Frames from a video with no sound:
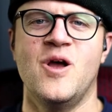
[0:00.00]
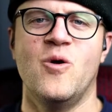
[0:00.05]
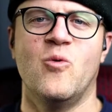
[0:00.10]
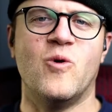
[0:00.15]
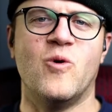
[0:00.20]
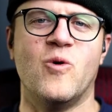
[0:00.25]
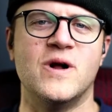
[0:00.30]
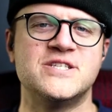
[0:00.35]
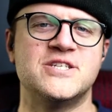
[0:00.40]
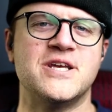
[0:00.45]

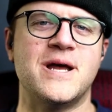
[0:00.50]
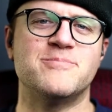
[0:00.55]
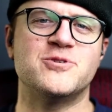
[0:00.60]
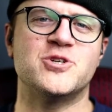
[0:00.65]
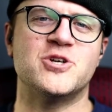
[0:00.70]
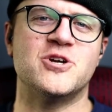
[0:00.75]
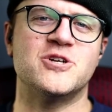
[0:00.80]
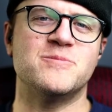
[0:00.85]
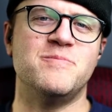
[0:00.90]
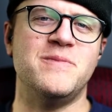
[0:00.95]
What's up,
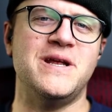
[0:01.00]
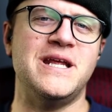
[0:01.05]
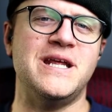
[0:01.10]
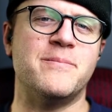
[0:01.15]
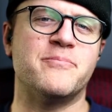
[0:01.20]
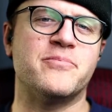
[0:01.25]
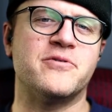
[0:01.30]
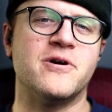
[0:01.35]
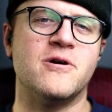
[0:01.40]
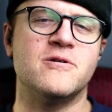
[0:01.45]
church media
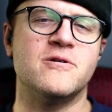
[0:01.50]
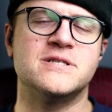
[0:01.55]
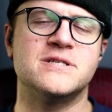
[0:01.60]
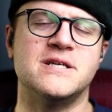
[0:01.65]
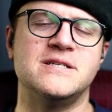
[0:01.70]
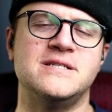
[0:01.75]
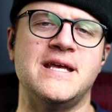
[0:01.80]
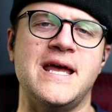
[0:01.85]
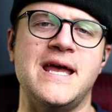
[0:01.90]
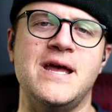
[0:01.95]
pros?
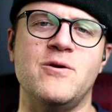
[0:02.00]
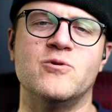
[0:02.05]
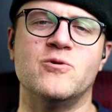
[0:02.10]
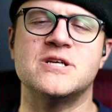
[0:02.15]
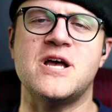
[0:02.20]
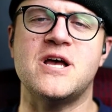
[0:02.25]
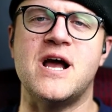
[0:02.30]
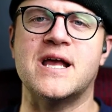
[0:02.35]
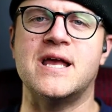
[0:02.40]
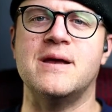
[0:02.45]
Today we're
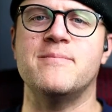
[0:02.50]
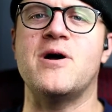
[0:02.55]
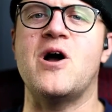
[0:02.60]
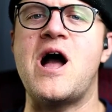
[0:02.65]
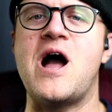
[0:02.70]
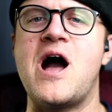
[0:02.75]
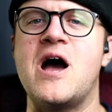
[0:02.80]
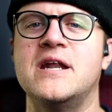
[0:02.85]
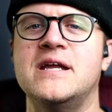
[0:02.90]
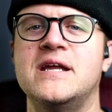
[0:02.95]
talking
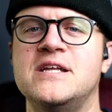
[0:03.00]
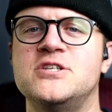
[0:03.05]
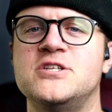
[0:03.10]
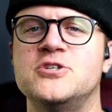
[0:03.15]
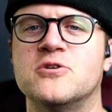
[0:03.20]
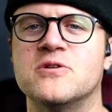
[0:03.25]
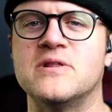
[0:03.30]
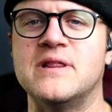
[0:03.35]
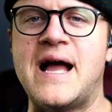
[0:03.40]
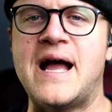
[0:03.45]
about how to get
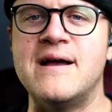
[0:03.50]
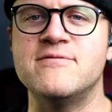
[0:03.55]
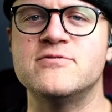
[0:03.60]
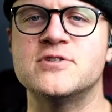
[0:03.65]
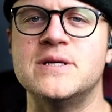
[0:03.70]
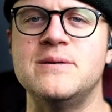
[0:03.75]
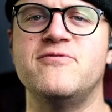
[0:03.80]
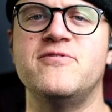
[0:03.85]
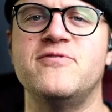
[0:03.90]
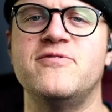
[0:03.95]
your live
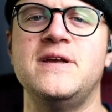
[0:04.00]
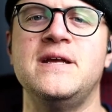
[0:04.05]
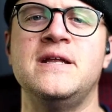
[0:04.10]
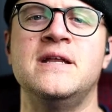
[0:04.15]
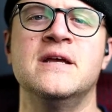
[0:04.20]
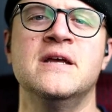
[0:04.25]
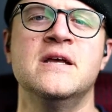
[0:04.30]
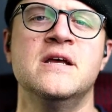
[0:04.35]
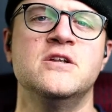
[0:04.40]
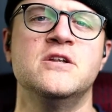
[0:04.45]
stream
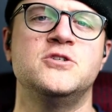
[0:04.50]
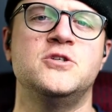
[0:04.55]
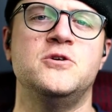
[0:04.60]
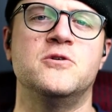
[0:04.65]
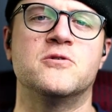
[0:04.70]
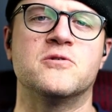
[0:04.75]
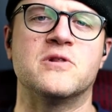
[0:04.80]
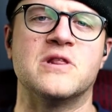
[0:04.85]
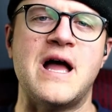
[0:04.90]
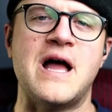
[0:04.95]
feed to
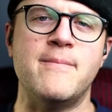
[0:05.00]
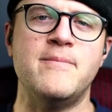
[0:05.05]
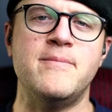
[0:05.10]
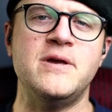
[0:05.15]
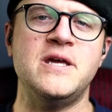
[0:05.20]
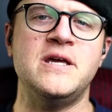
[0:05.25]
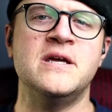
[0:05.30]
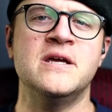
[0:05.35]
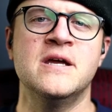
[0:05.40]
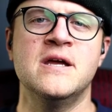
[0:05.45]
your
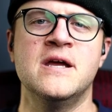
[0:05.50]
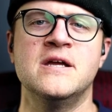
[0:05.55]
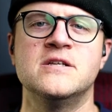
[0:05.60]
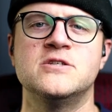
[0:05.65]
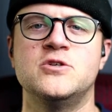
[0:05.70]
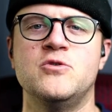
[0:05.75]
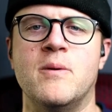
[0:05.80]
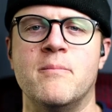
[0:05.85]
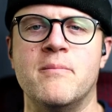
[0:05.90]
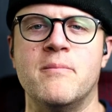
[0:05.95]
lobby,
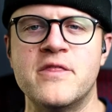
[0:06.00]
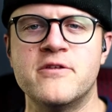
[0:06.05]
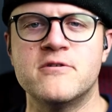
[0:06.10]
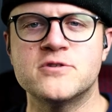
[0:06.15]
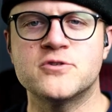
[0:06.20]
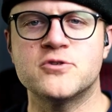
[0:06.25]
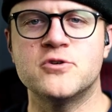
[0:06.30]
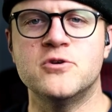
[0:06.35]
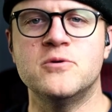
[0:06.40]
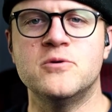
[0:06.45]
to a
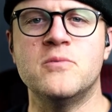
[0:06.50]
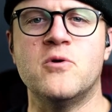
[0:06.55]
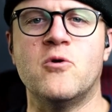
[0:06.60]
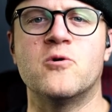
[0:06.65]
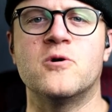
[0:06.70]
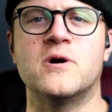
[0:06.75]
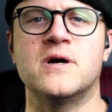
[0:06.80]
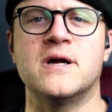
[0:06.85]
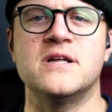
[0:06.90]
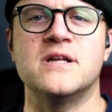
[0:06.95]
mother's room,
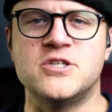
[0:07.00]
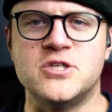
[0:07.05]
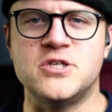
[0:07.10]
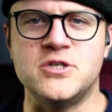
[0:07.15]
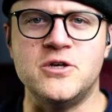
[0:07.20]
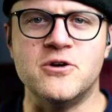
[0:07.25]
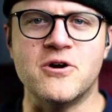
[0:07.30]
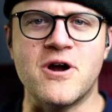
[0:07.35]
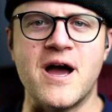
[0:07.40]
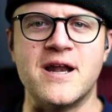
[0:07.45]
or
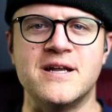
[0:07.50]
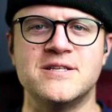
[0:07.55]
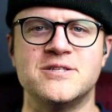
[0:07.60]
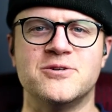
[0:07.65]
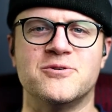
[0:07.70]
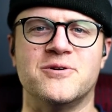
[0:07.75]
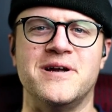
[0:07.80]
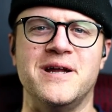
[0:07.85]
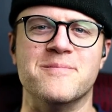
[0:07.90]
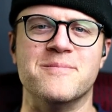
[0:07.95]
to your
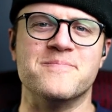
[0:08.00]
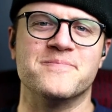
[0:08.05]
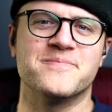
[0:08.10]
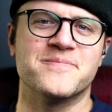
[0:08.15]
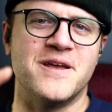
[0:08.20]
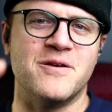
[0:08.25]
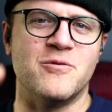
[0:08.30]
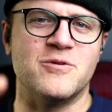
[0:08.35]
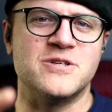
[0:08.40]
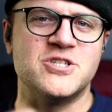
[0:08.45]
auditorium.
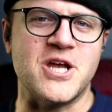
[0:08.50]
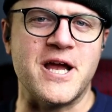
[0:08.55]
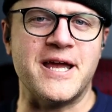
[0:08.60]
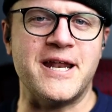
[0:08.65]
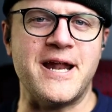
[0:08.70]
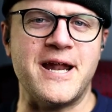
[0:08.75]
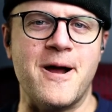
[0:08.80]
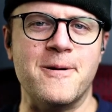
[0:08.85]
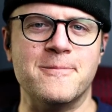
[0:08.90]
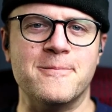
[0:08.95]

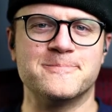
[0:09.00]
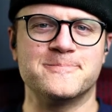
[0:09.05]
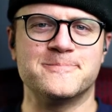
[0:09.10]
Check it out.